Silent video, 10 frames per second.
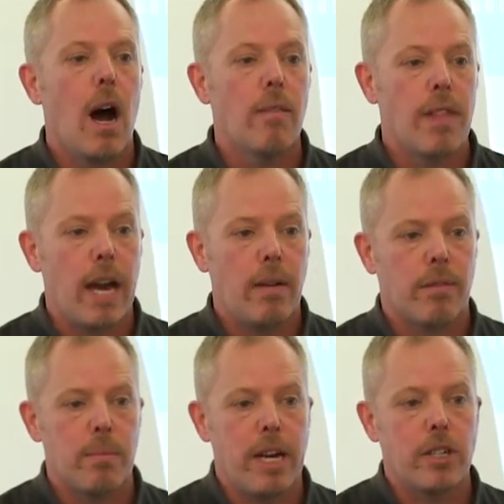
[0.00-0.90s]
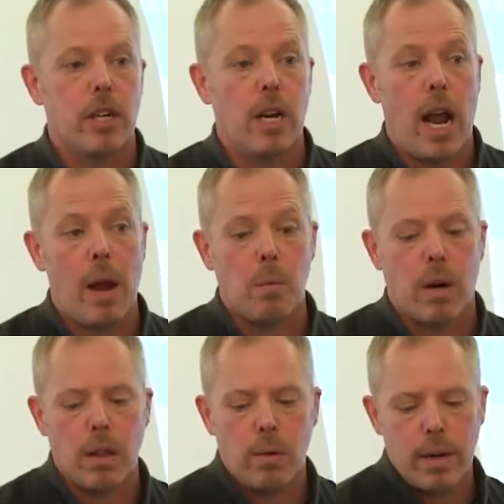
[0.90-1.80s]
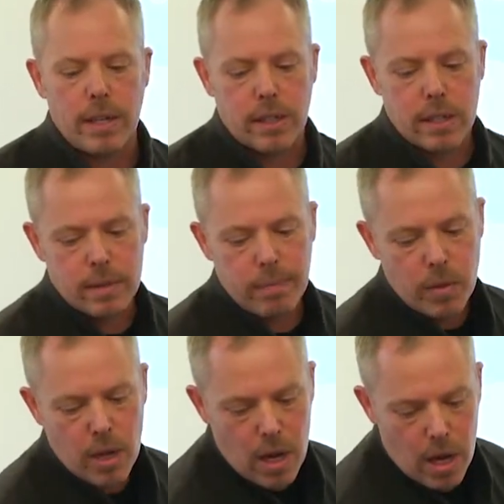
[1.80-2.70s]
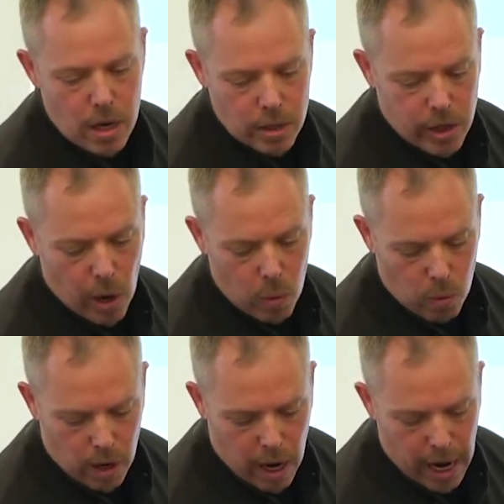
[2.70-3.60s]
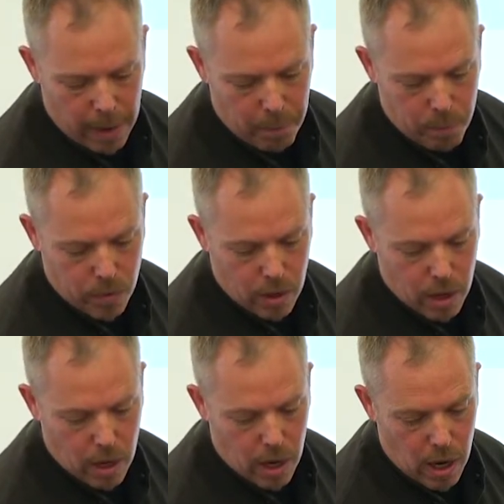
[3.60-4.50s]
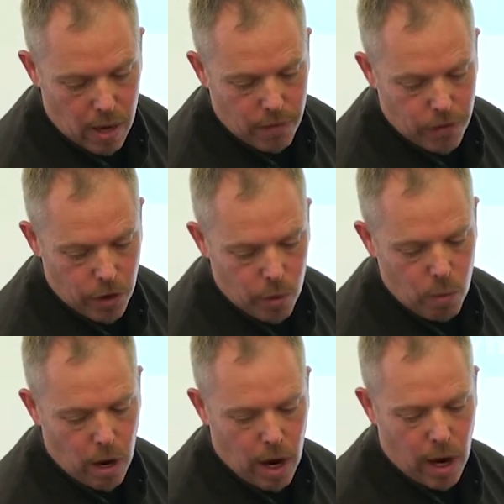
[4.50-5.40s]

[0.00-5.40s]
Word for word: of that information and what are the risks. So um, if you